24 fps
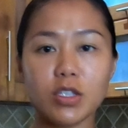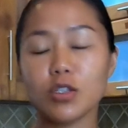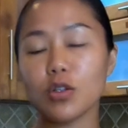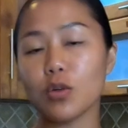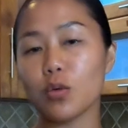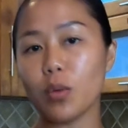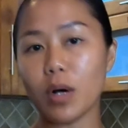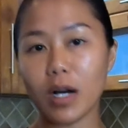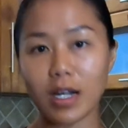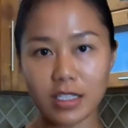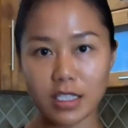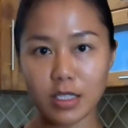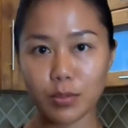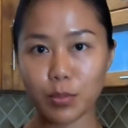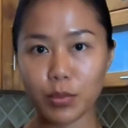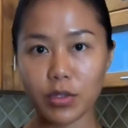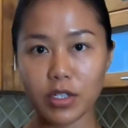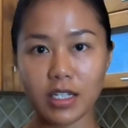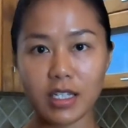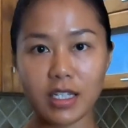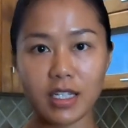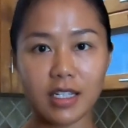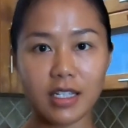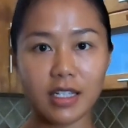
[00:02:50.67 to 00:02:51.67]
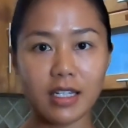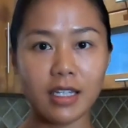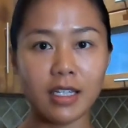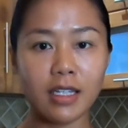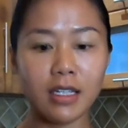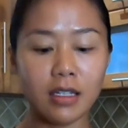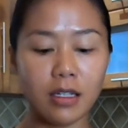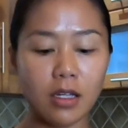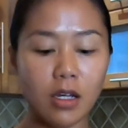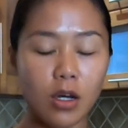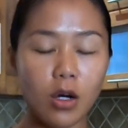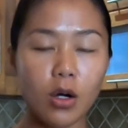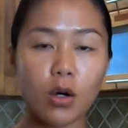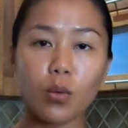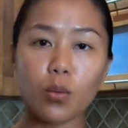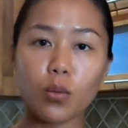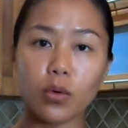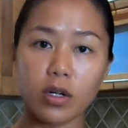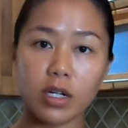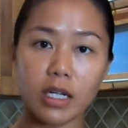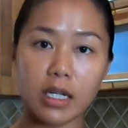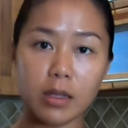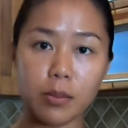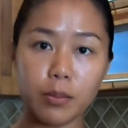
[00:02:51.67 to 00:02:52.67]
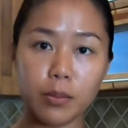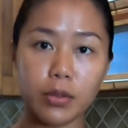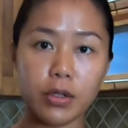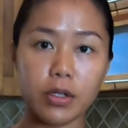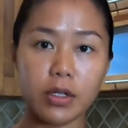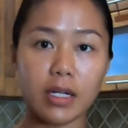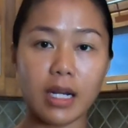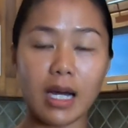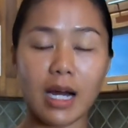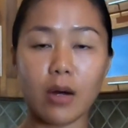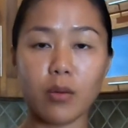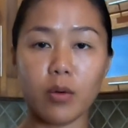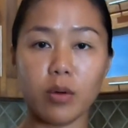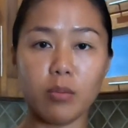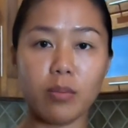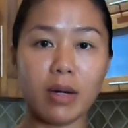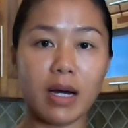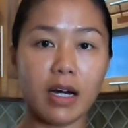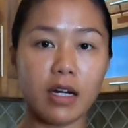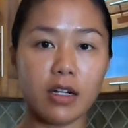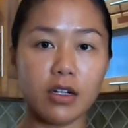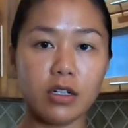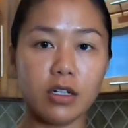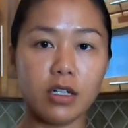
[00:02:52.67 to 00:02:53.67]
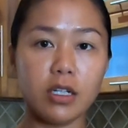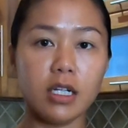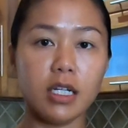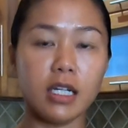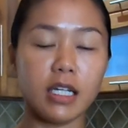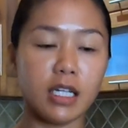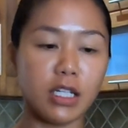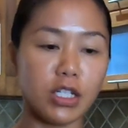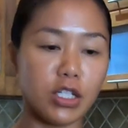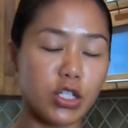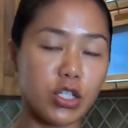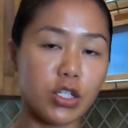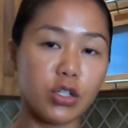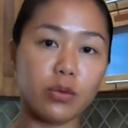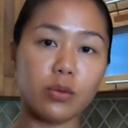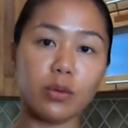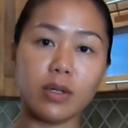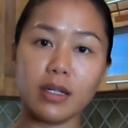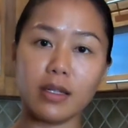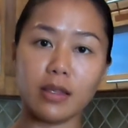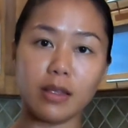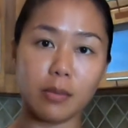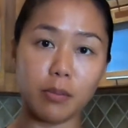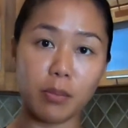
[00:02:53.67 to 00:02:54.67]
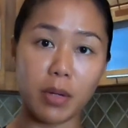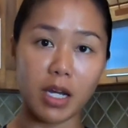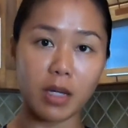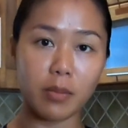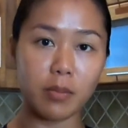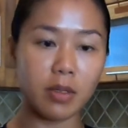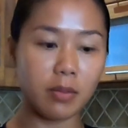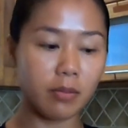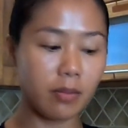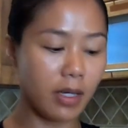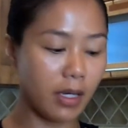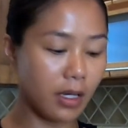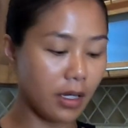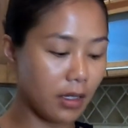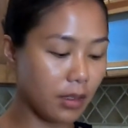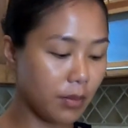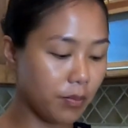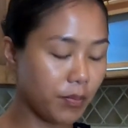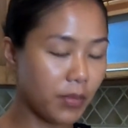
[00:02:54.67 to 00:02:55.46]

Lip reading: So while it's preheating, we're gonna put our batter into the piping bag,